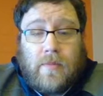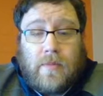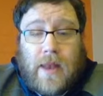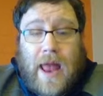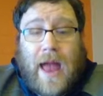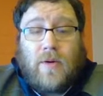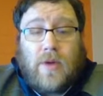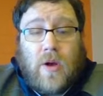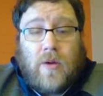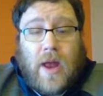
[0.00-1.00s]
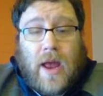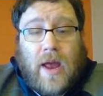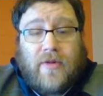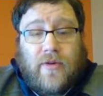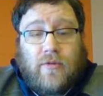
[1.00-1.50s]
now known
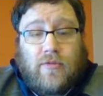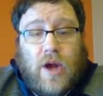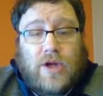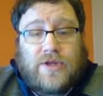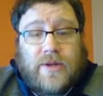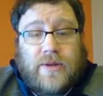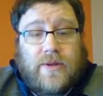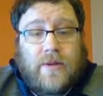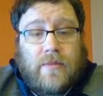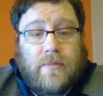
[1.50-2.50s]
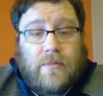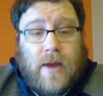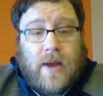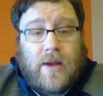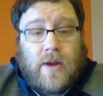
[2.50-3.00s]
as Russians,
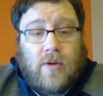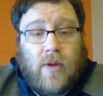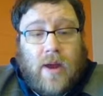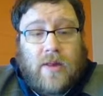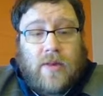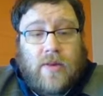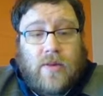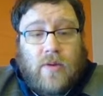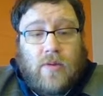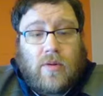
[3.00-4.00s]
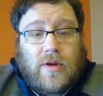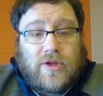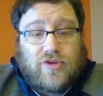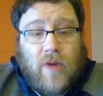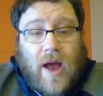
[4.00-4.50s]
made great
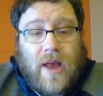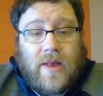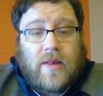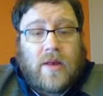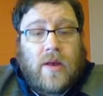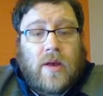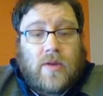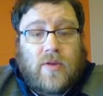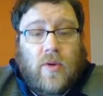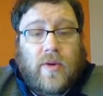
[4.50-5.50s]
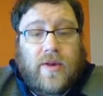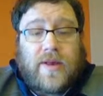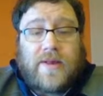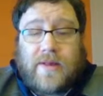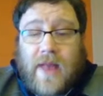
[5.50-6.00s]
strides towards
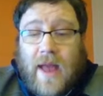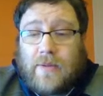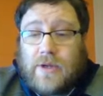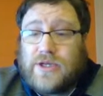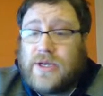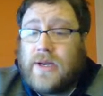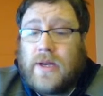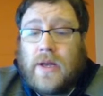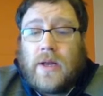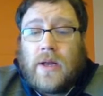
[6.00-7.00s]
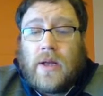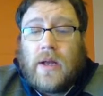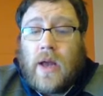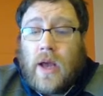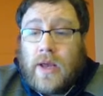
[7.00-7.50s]
establishing
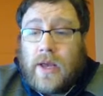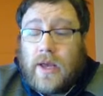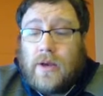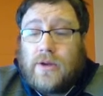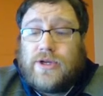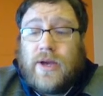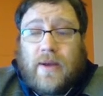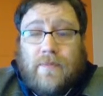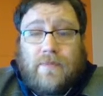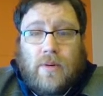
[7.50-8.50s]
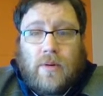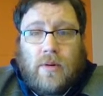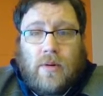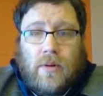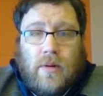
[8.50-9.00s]
a huge emperor.
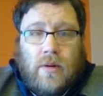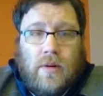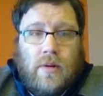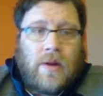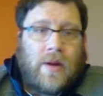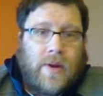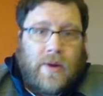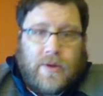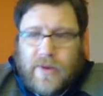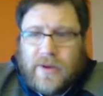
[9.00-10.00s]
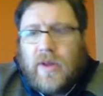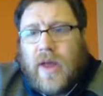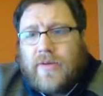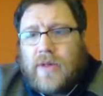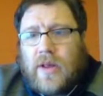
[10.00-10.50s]
So I know
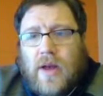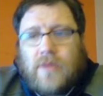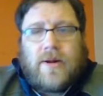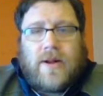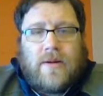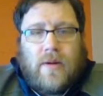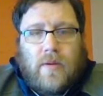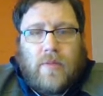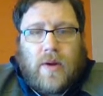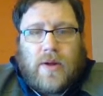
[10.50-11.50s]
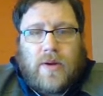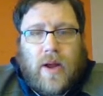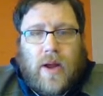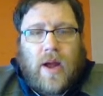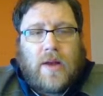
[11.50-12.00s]
that was a lot of reading, but you
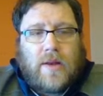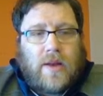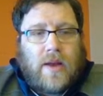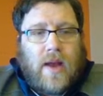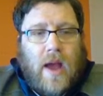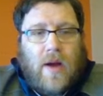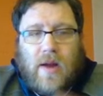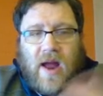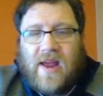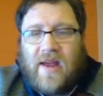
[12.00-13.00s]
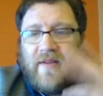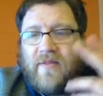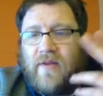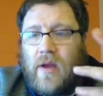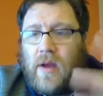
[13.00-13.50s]
can kind of see how
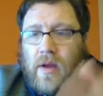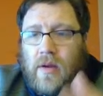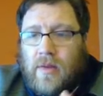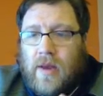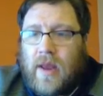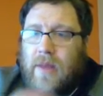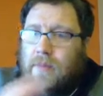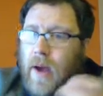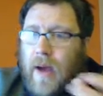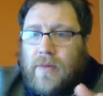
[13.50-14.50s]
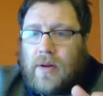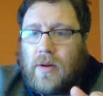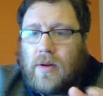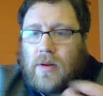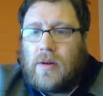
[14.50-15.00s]
Kiev became
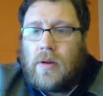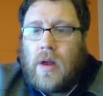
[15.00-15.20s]
popular,